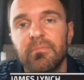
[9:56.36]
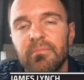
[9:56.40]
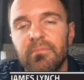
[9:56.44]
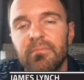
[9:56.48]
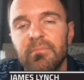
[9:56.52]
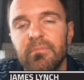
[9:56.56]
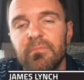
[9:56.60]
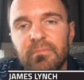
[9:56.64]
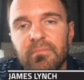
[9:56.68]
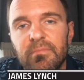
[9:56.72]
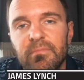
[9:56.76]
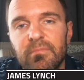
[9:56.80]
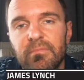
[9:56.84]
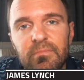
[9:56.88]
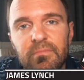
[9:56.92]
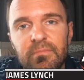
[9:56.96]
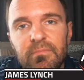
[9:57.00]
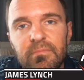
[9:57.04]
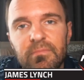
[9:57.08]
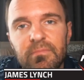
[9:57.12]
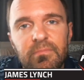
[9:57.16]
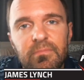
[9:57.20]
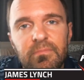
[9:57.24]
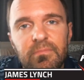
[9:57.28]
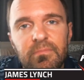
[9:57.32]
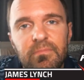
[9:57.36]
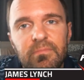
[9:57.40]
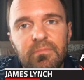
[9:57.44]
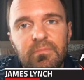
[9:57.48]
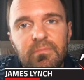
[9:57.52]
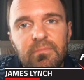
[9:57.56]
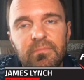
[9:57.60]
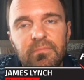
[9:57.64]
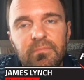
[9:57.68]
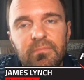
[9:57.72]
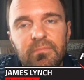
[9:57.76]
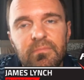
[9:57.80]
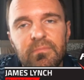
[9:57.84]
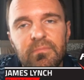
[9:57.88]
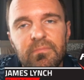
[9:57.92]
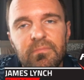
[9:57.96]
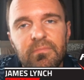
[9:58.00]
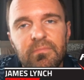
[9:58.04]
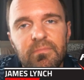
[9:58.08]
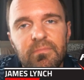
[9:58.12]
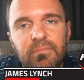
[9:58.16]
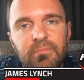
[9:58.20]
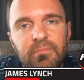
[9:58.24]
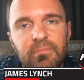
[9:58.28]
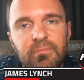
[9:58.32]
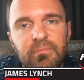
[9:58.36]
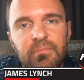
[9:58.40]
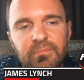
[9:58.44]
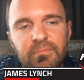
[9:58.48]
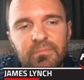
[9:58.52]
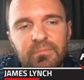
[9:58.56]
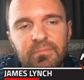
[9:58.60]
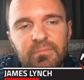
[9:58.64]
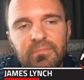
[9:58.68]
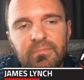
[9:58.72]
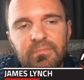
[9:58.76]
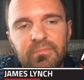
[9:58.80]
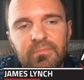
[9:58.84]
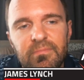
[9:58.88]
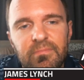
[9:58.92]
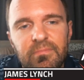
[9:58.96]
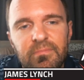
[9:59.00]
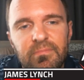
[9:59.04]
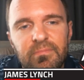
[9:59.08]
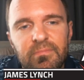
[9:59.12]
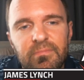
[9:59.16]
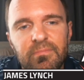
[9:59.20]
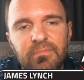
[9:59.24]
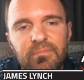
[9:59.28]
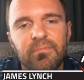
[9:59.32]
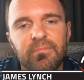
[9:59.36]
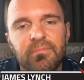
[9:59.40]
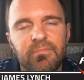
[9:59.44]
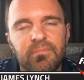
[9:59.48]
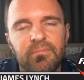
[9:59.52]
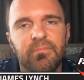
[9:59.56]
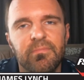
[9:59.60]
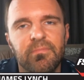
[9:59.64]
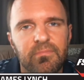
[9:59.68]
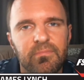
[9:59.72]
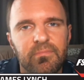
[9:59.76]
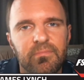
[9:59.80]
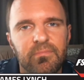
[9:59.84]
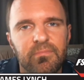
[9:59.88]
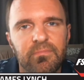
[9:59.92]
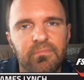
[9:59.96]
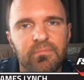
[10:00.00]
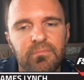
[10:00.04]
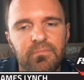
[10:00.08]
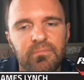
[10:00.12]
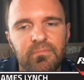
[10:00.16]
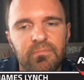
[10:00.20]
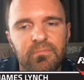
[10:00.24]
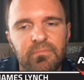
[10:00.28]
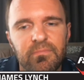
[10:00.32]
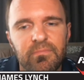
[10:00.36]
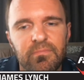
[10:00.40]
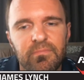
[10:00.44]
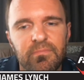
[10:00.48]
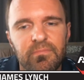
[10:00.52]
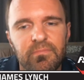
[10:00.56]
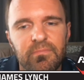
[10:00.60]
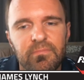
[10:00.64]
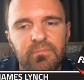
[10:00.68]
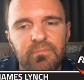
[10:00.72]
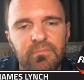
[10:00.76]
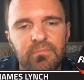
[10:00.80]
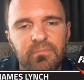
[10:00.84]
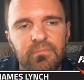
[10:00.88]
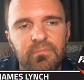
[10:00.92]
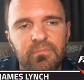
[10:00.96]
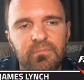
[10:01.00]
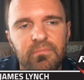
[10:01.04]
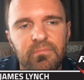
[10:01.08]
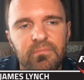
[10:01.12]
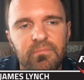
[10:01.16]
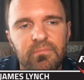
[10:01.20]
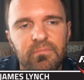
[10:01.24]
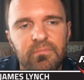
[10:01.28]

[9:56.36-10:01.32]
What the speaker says: This person isn't speaking.